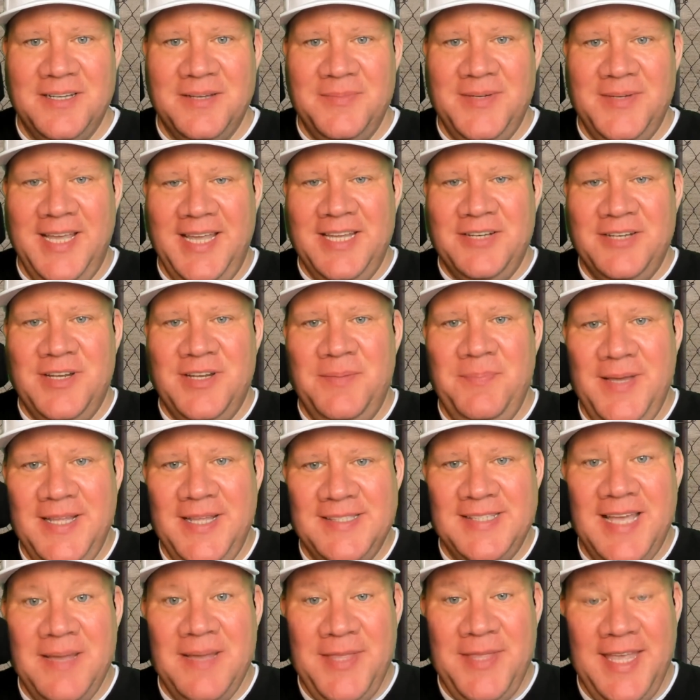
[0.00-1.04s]
to A-Train
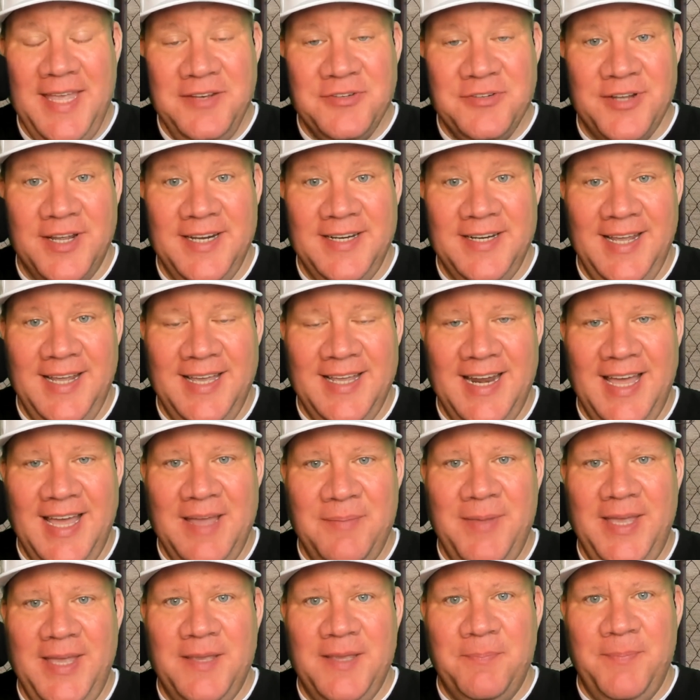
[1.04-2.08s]
Bets. I'm the A-Train, and I
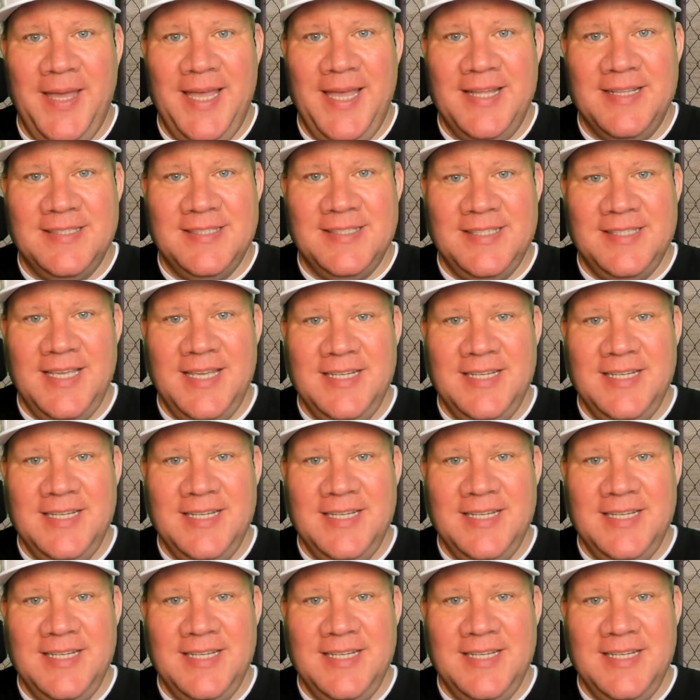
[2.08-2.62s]
make bets.